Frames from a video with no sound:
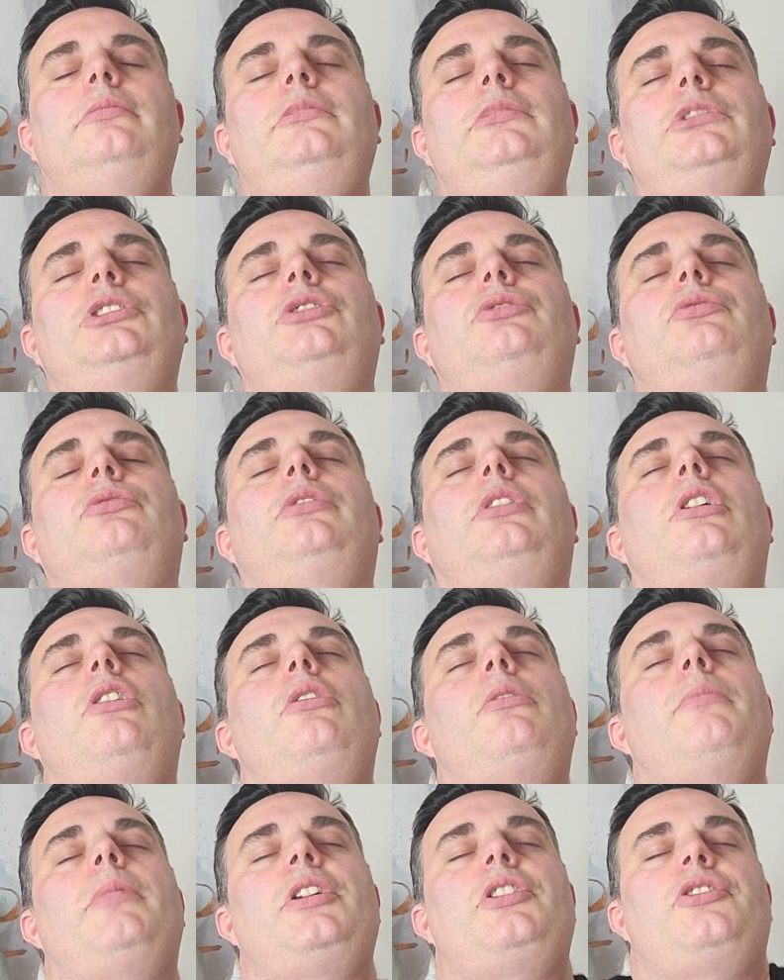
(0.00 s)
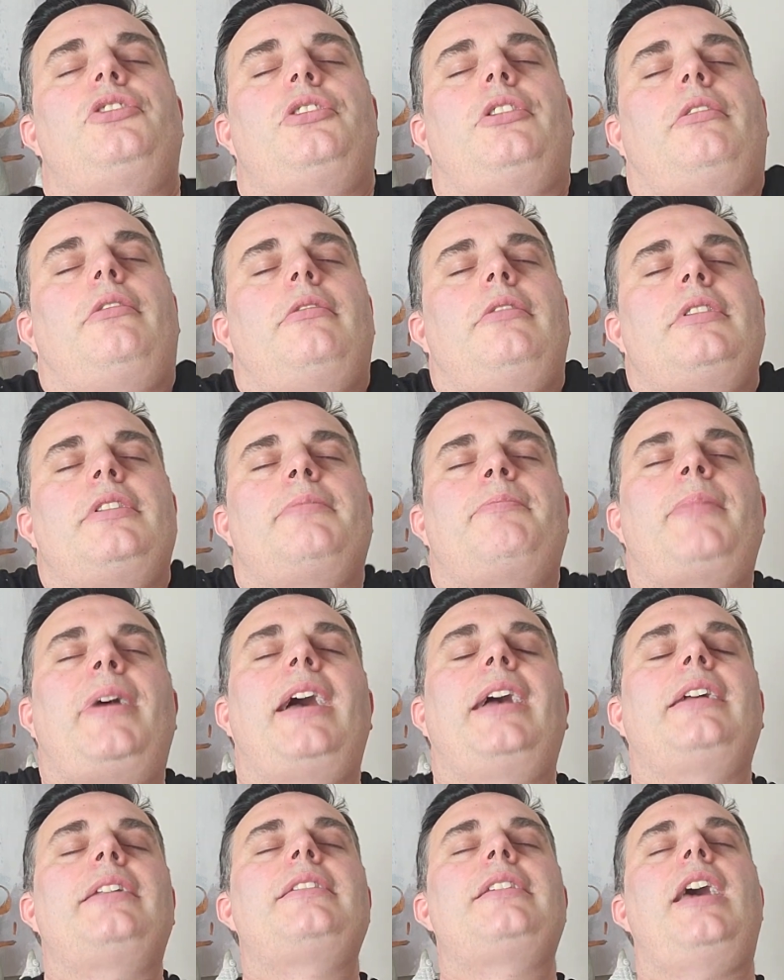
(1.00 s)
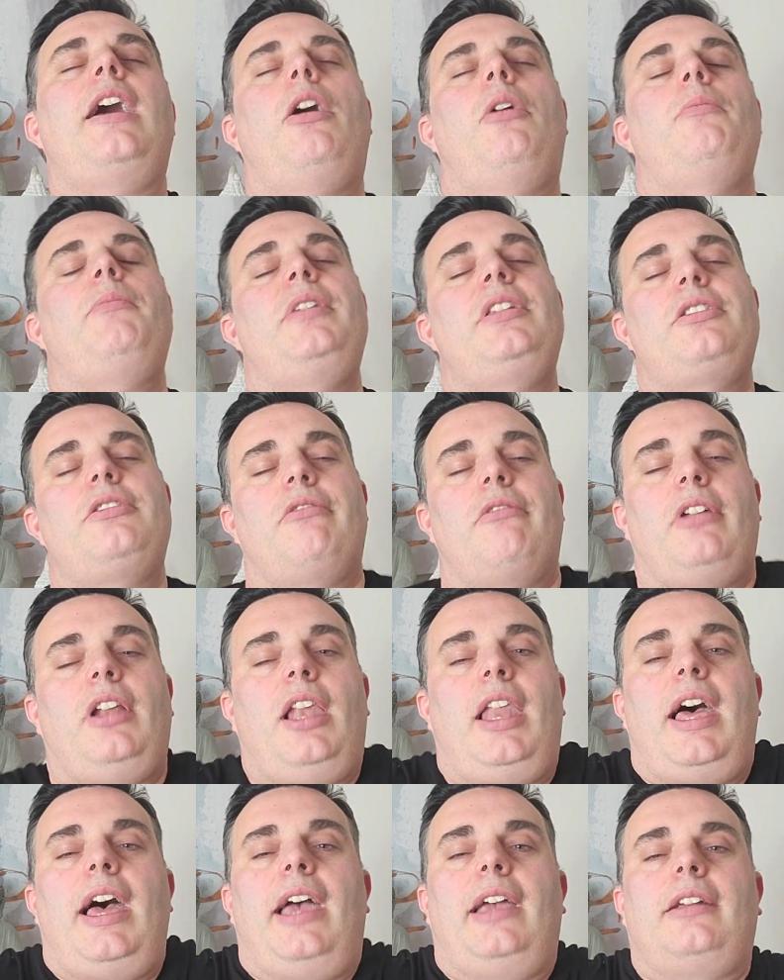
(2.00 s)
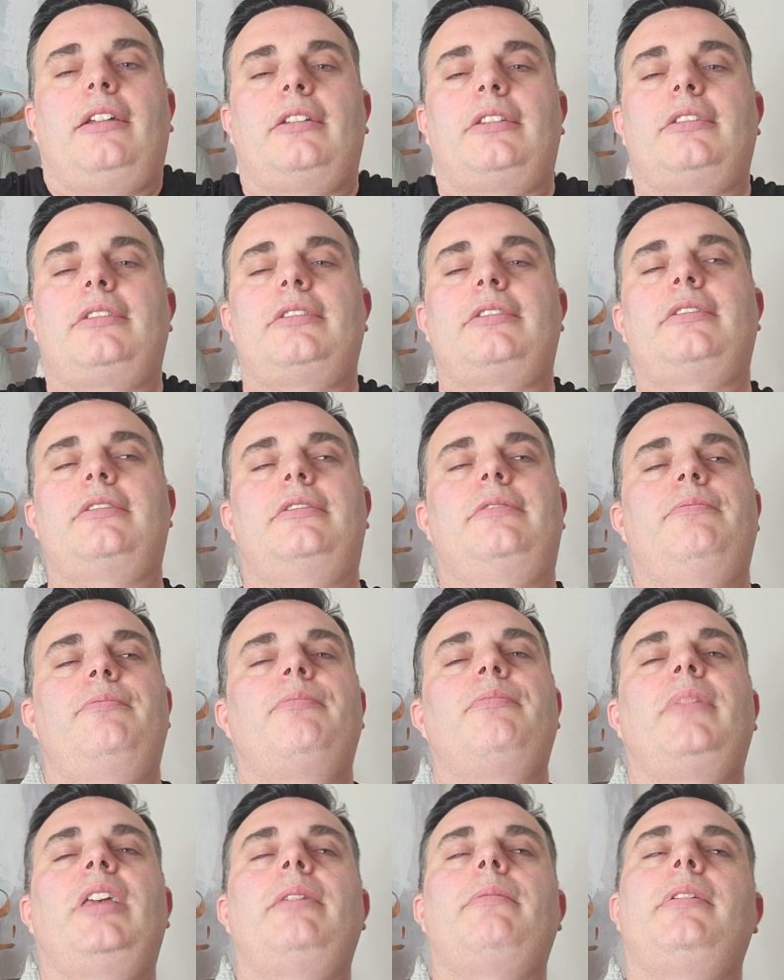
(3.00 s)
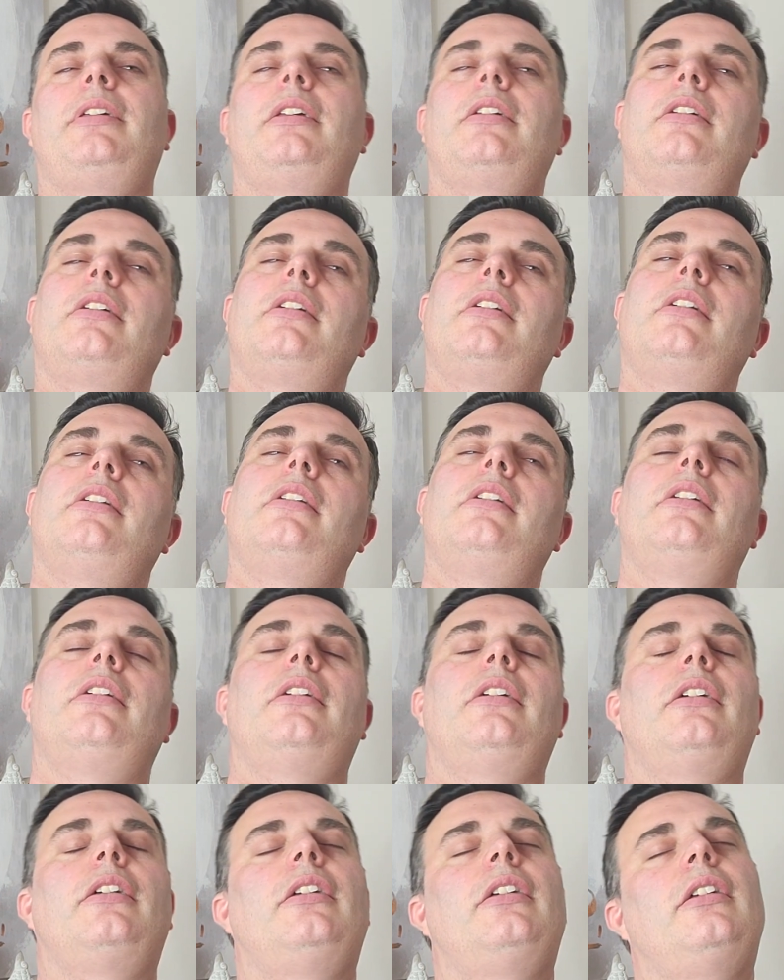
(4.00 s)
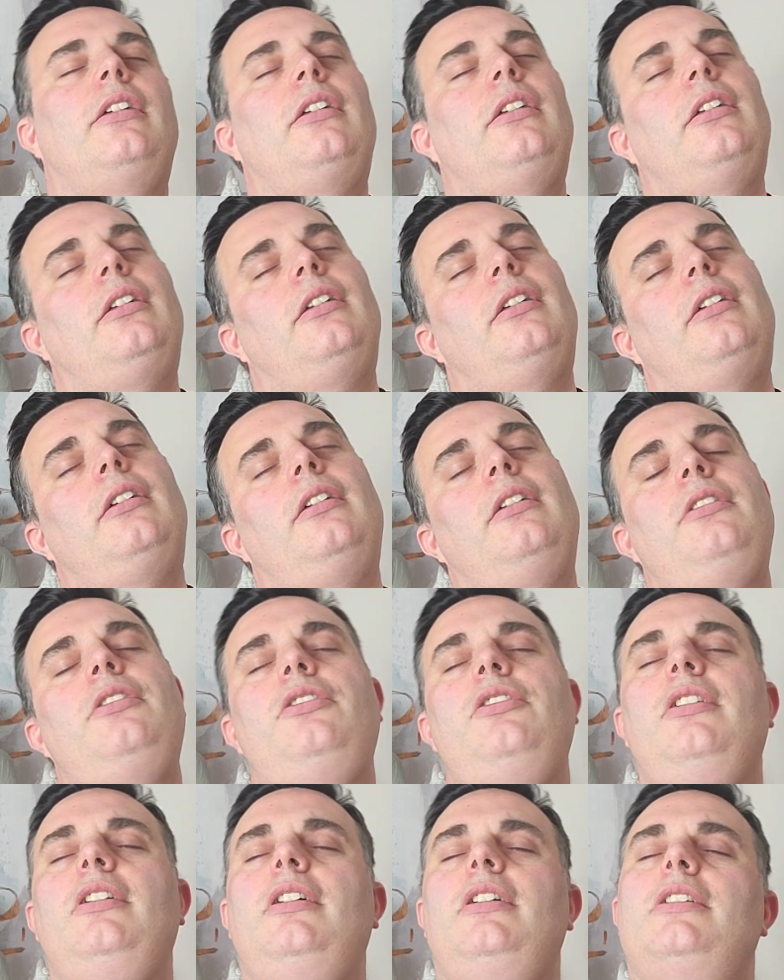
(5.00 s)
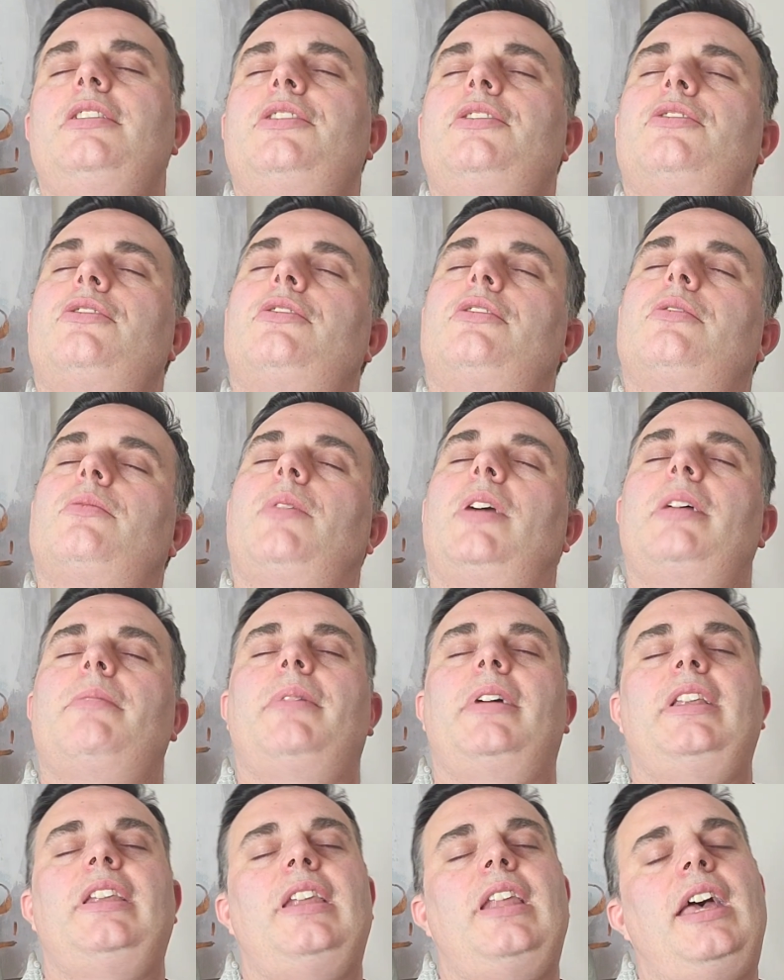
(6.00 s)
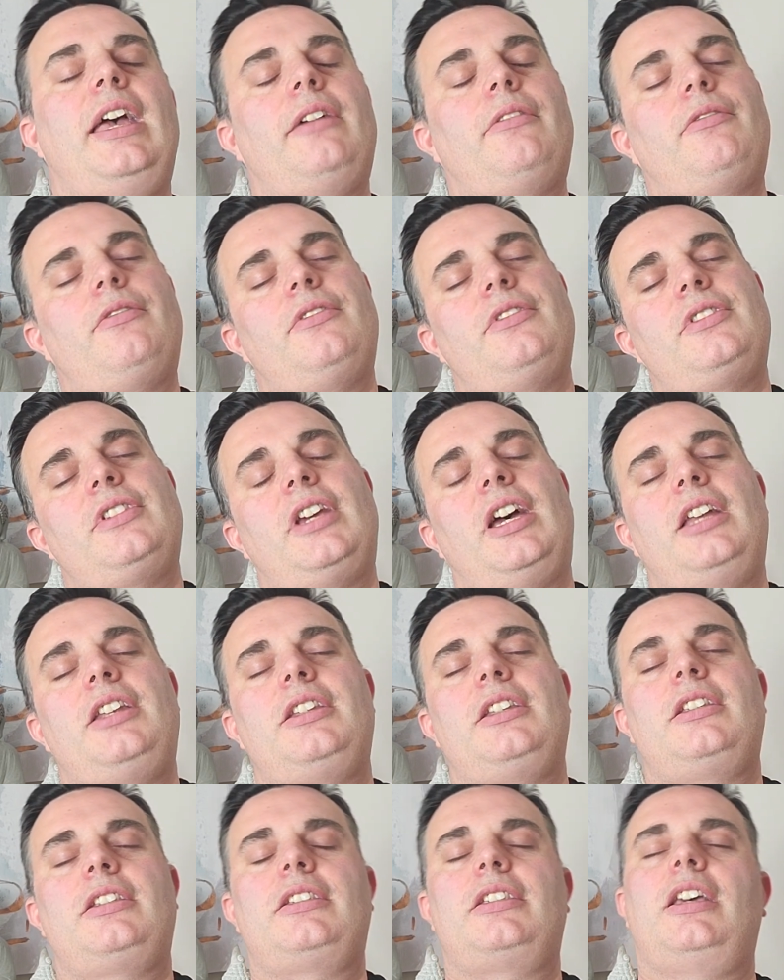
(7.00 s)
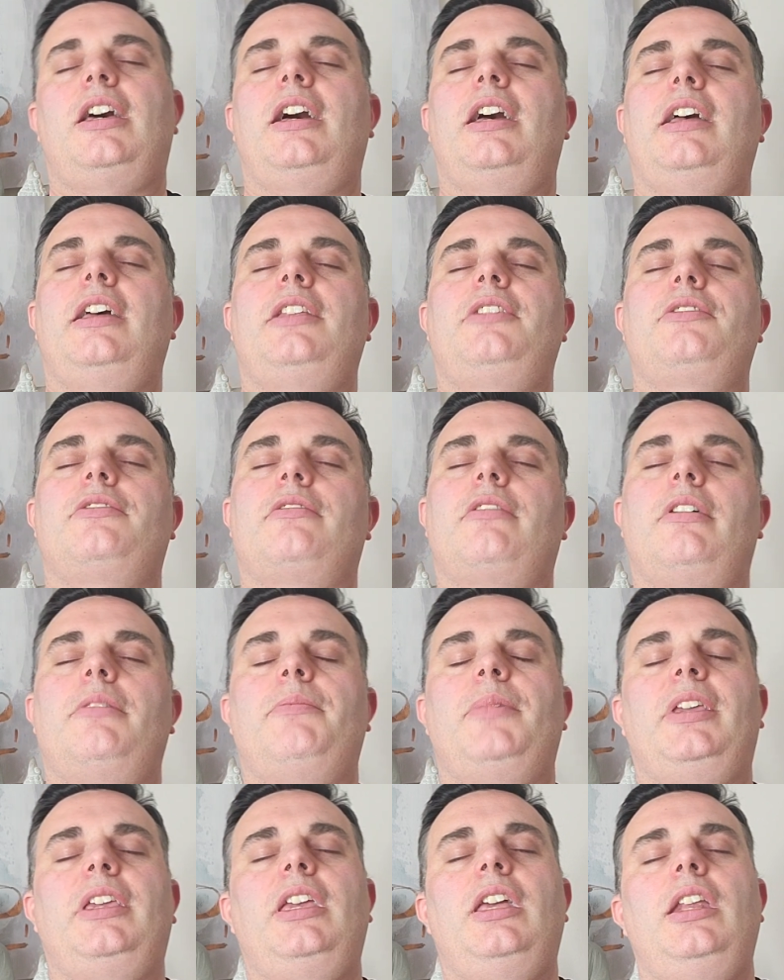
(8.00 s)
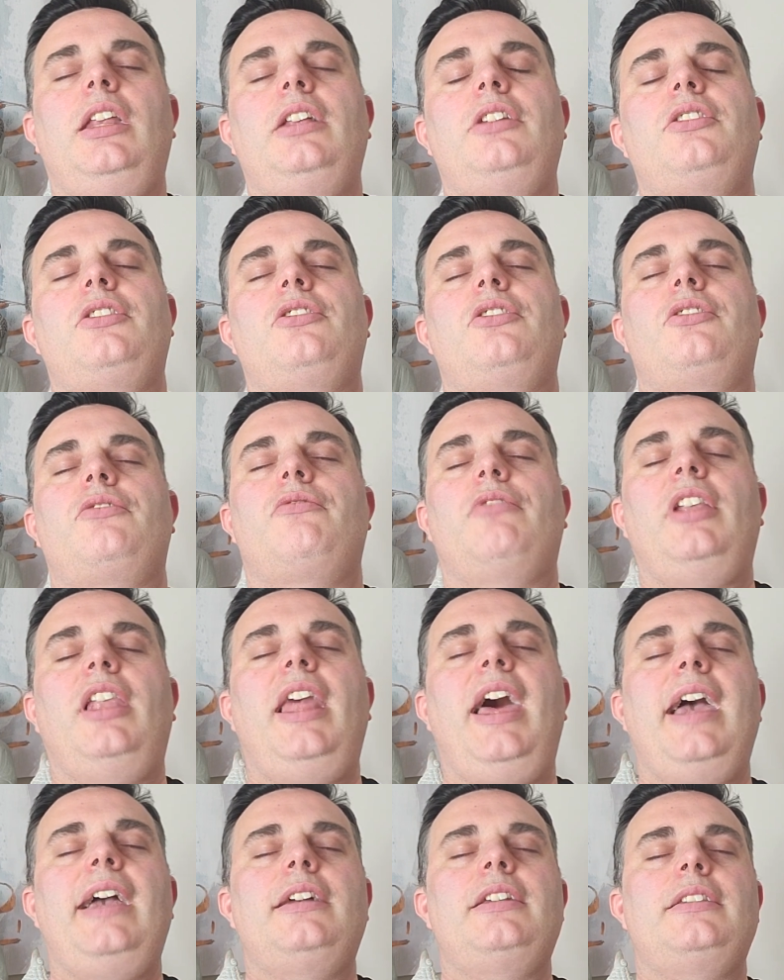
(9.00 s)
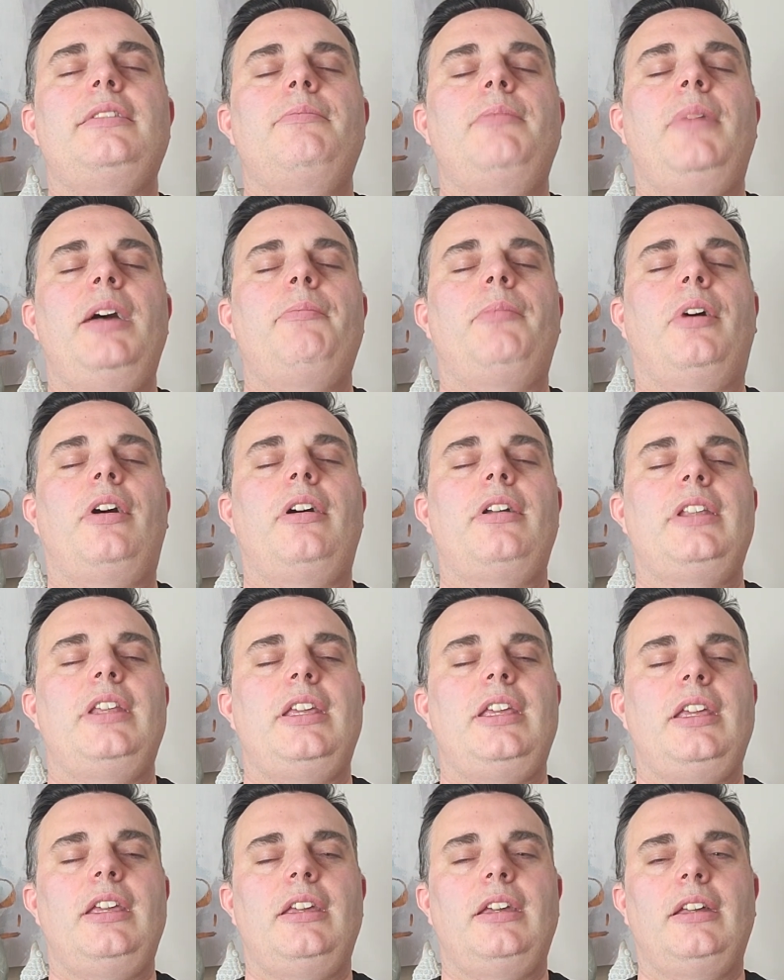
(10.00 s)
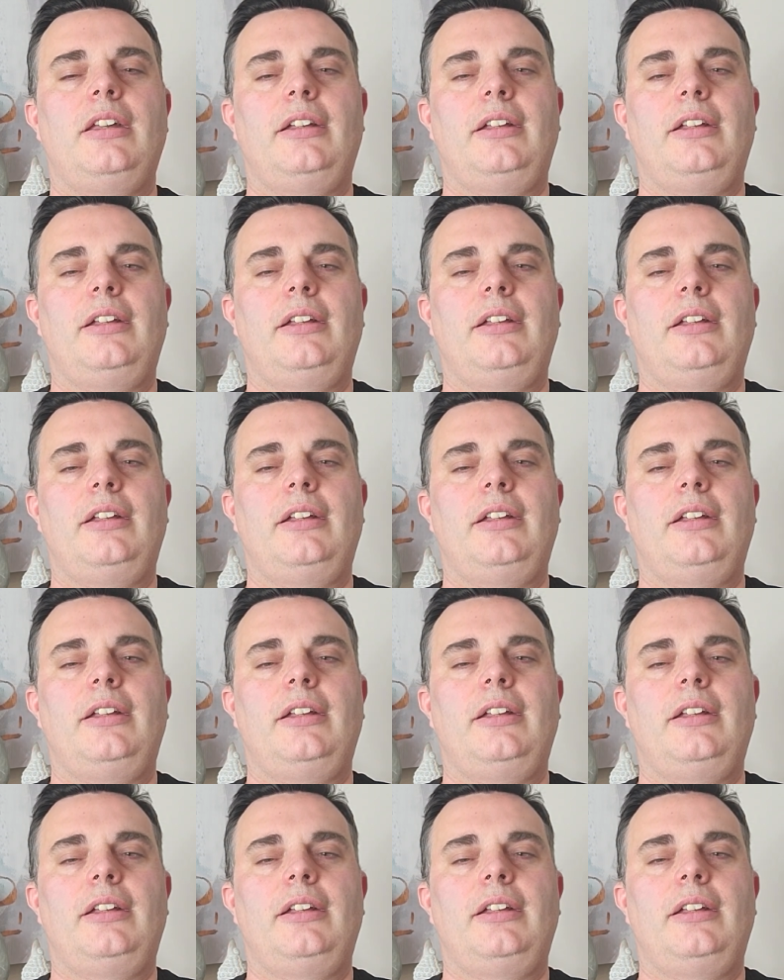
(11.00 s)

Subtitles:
Just roll my shoulders back to help me to relax. Maybe just sway my neck from side to side, so I'm beginning to just relax my body.